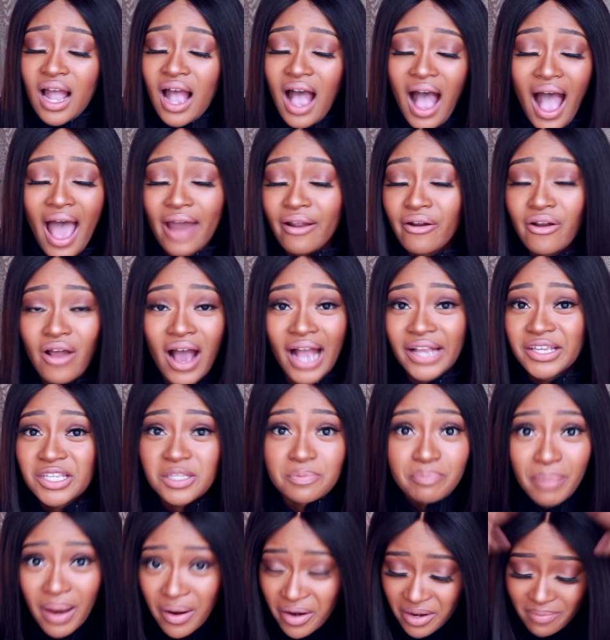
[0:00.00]
I don't know, I
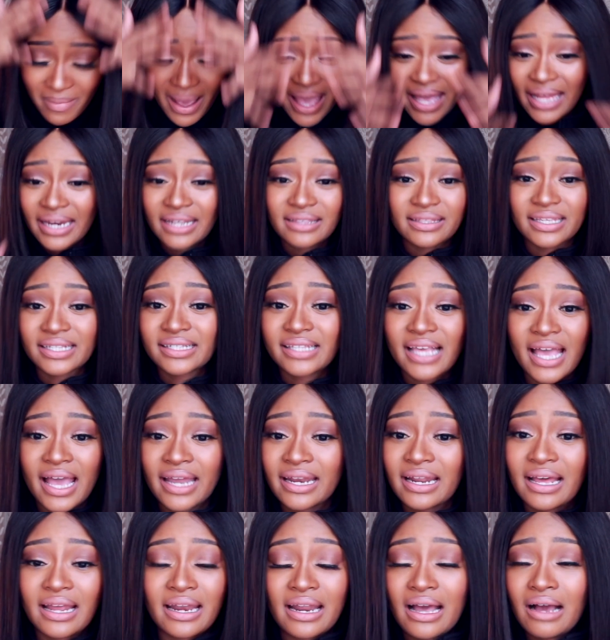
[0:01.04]
just buried my head in the
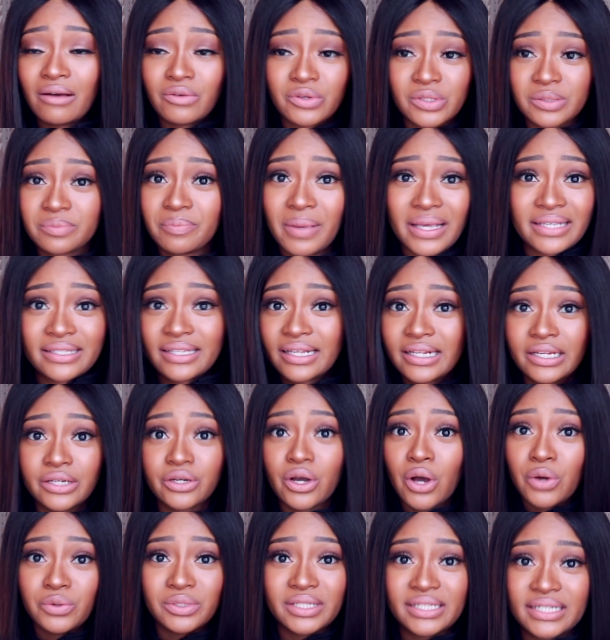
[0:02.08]
sand, and I was basically
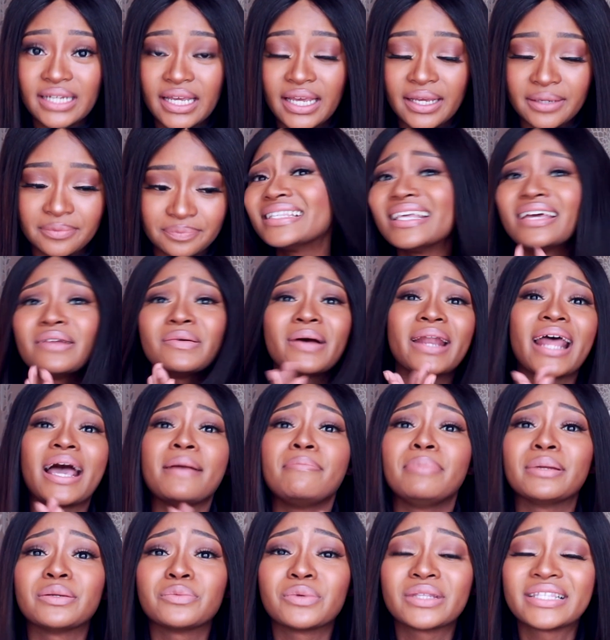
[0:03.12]
coasting. Then what
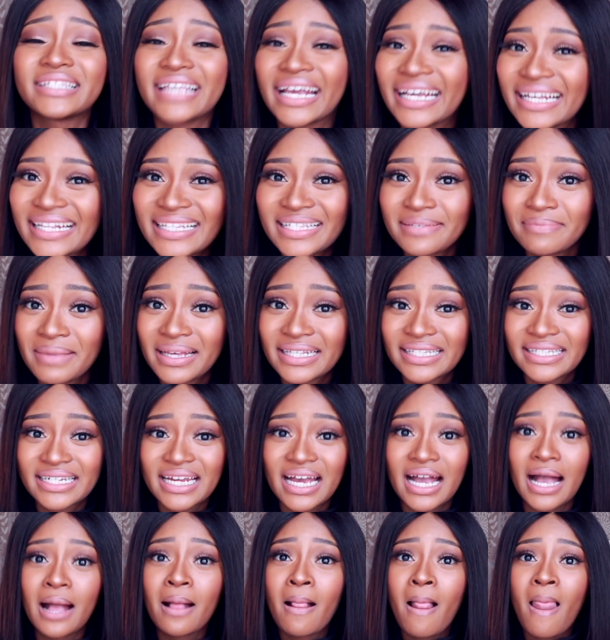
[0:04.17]
happened with second
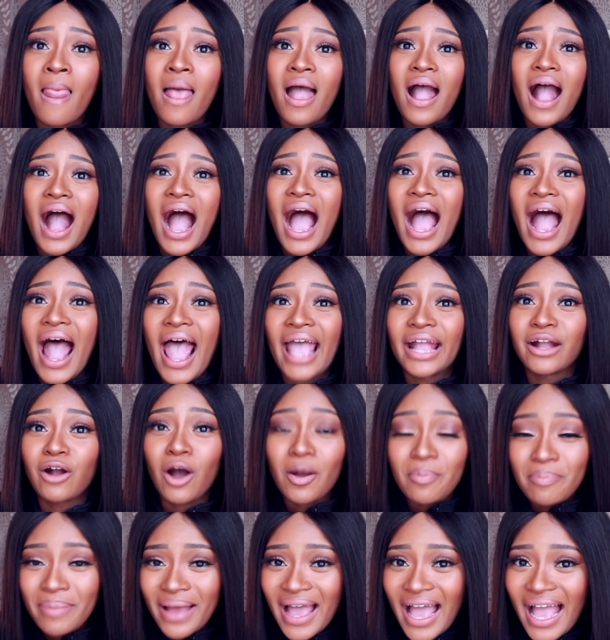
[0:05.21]
semester, I
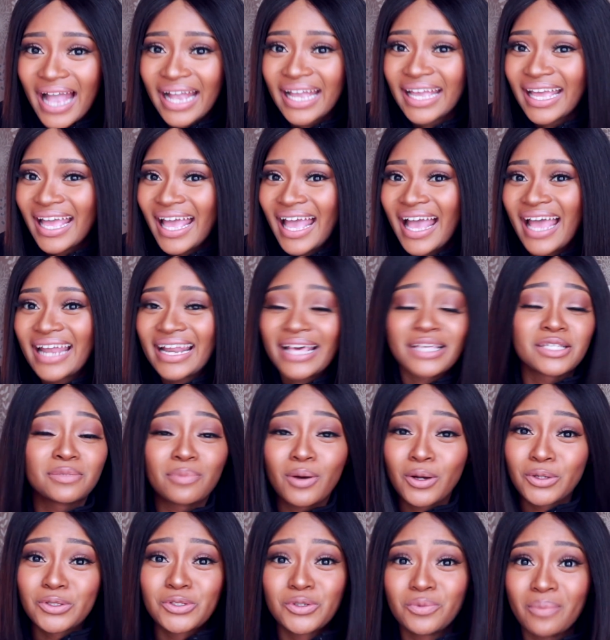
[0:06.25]
got back and I
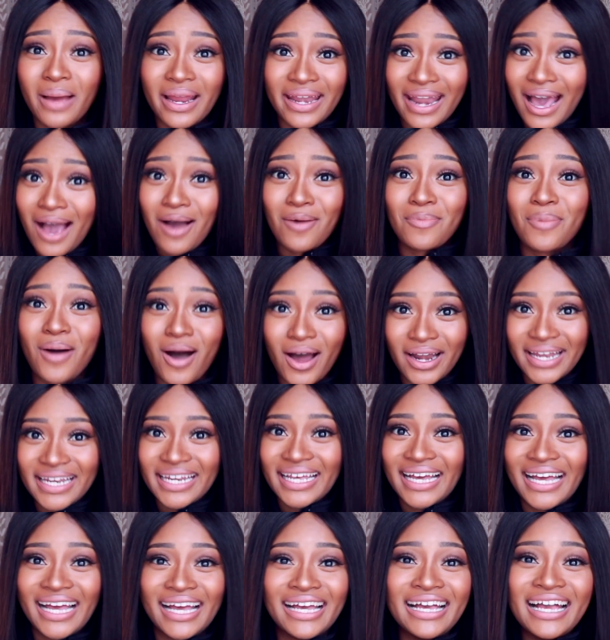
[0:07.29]
spoke to my now
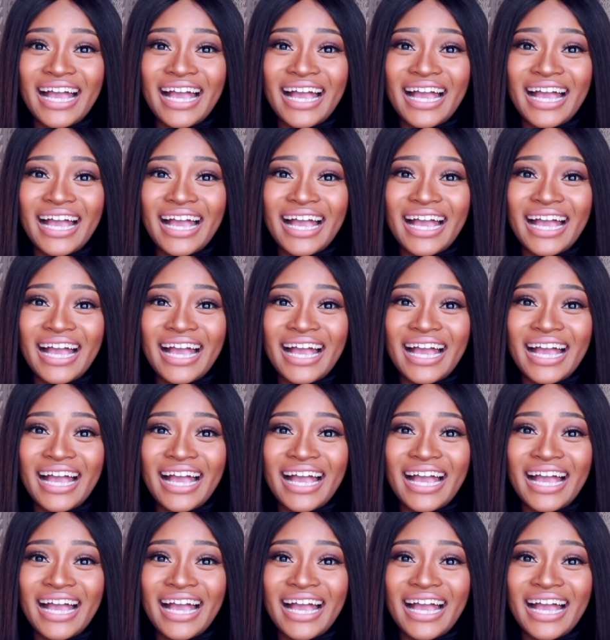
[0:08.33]
partner,